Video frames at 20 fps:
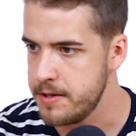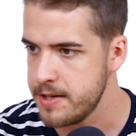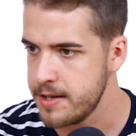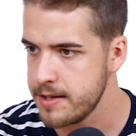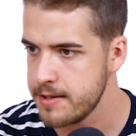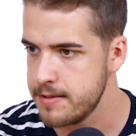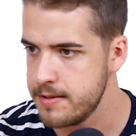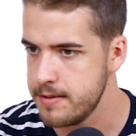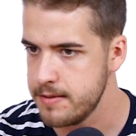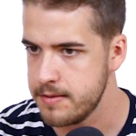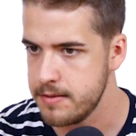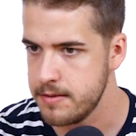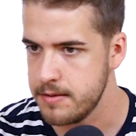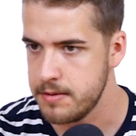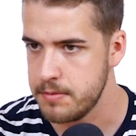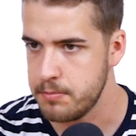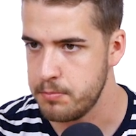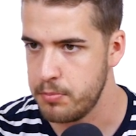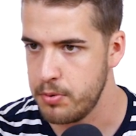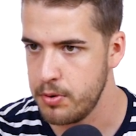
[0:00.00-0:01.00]
text is
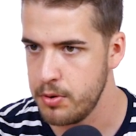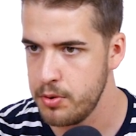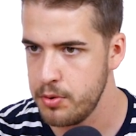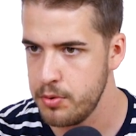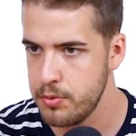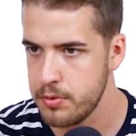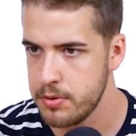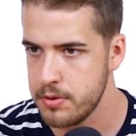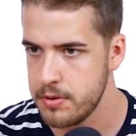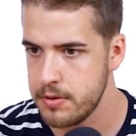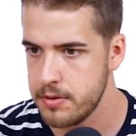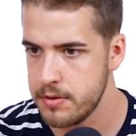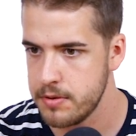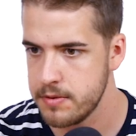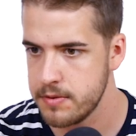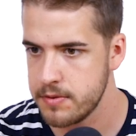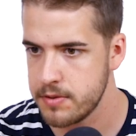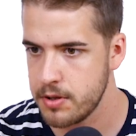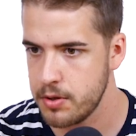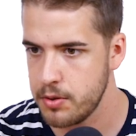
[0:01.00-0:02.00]
is blue.
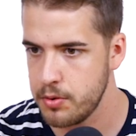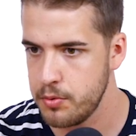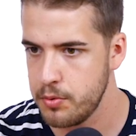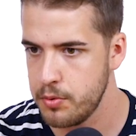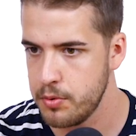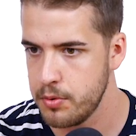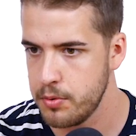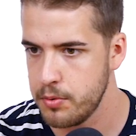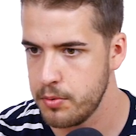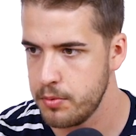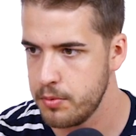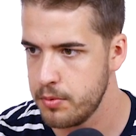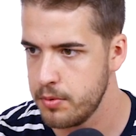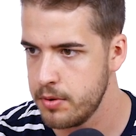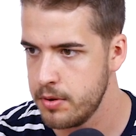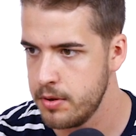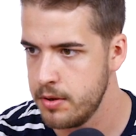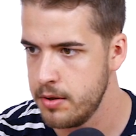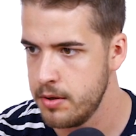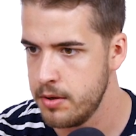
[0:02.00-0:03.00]
So
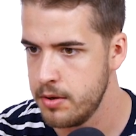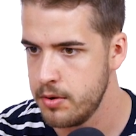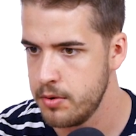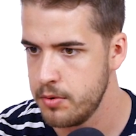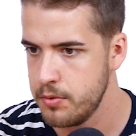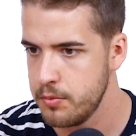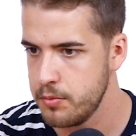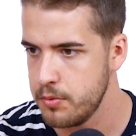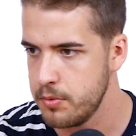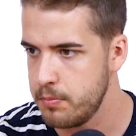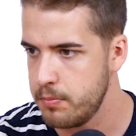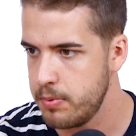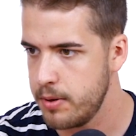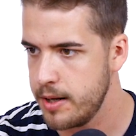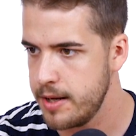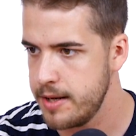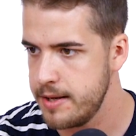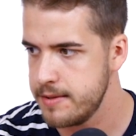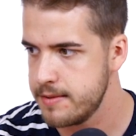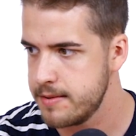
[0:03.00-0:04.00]
we'll
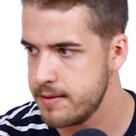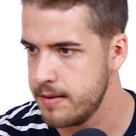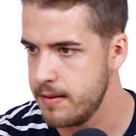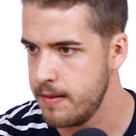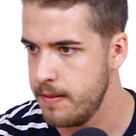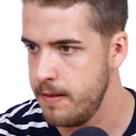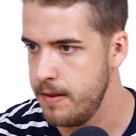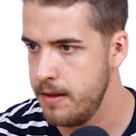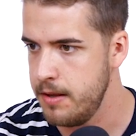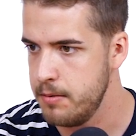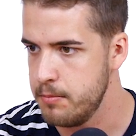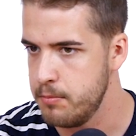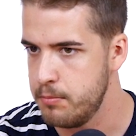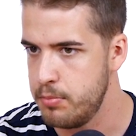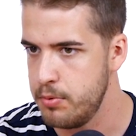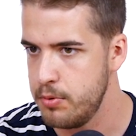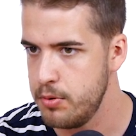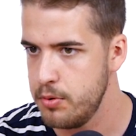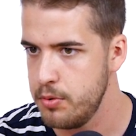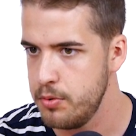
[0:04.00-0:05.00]
place the
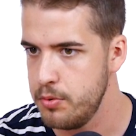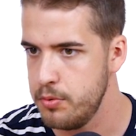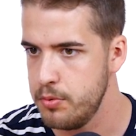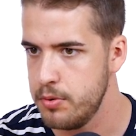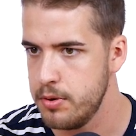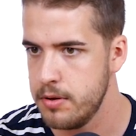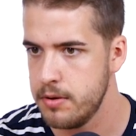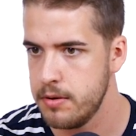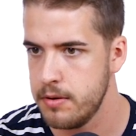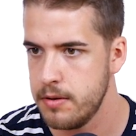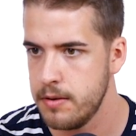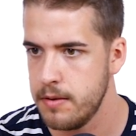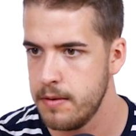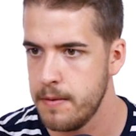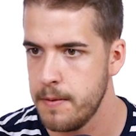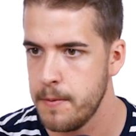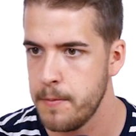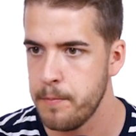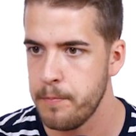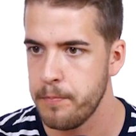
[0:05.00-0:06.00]
blue
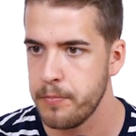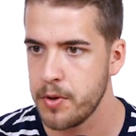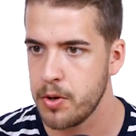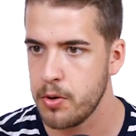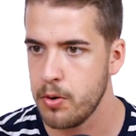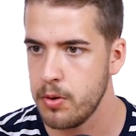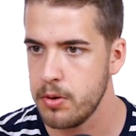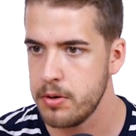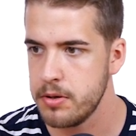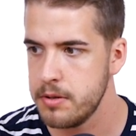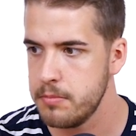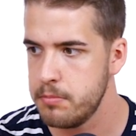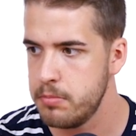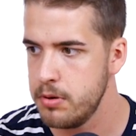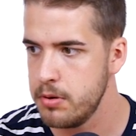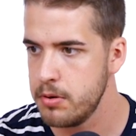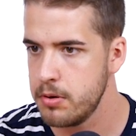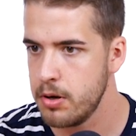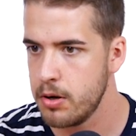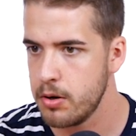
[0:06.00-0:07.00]
color, the
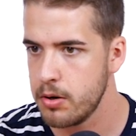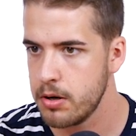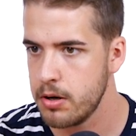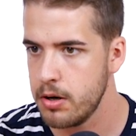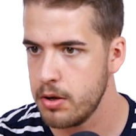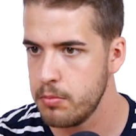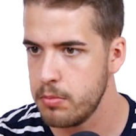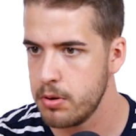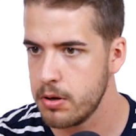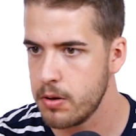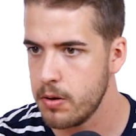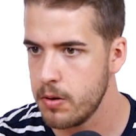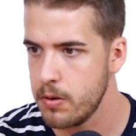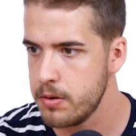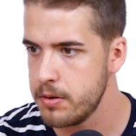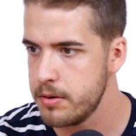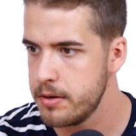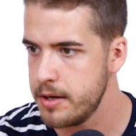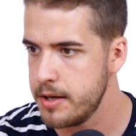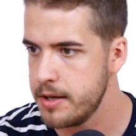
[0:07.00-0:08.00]
blue global
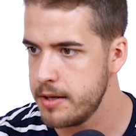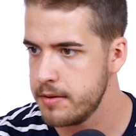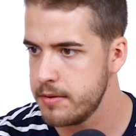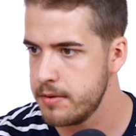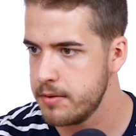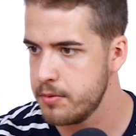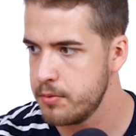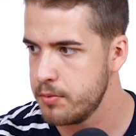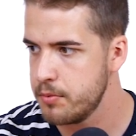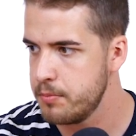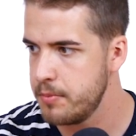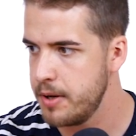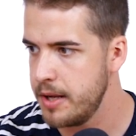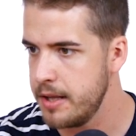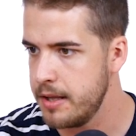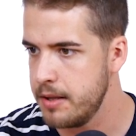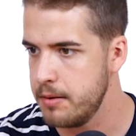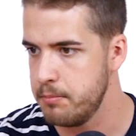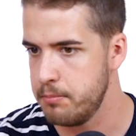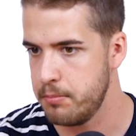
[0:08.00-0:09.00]
color, and we'll
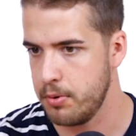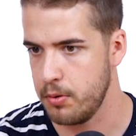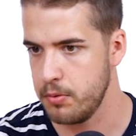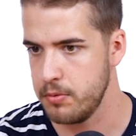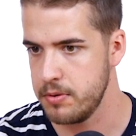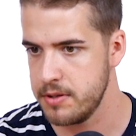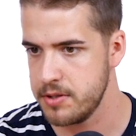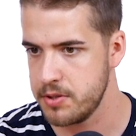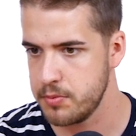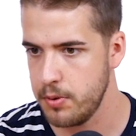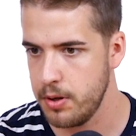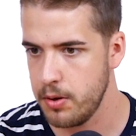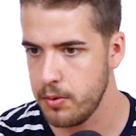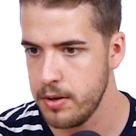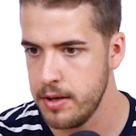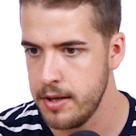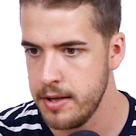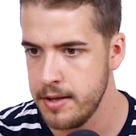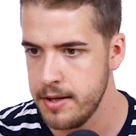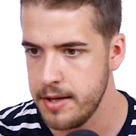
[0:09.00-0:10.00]
make it bold as
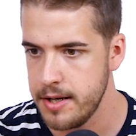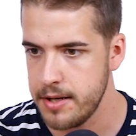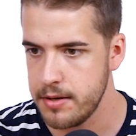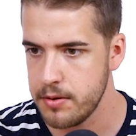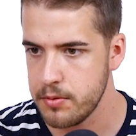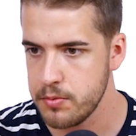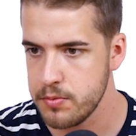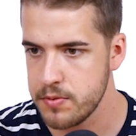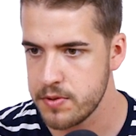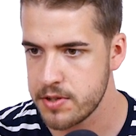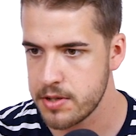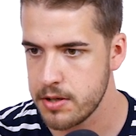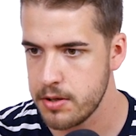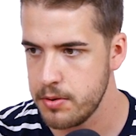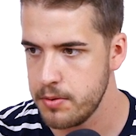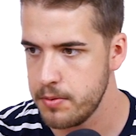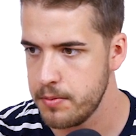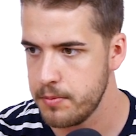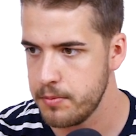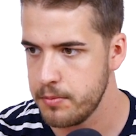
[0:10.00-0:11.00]
well. And
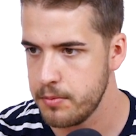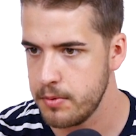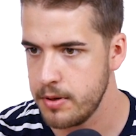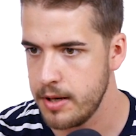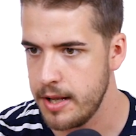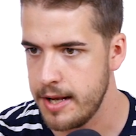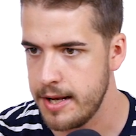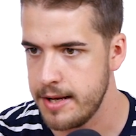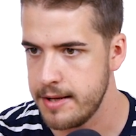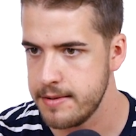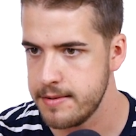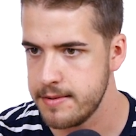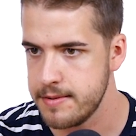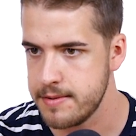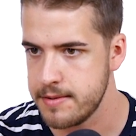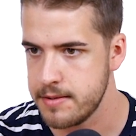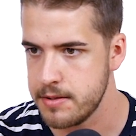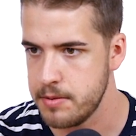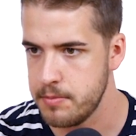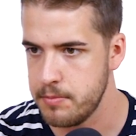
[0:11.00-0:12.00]
also we'll add
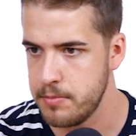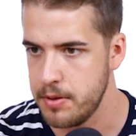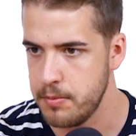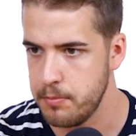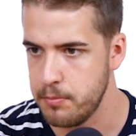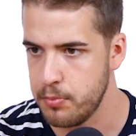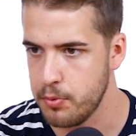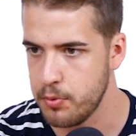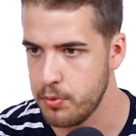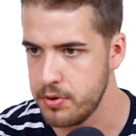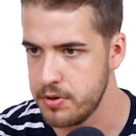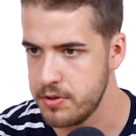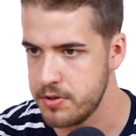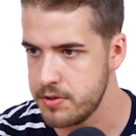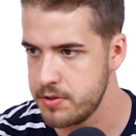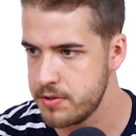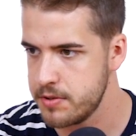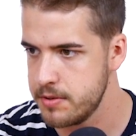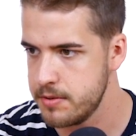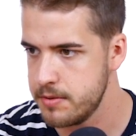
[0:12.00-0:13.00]
some
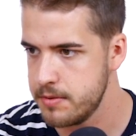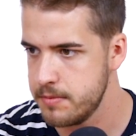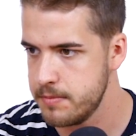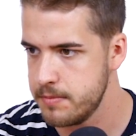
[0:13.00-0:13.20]
borders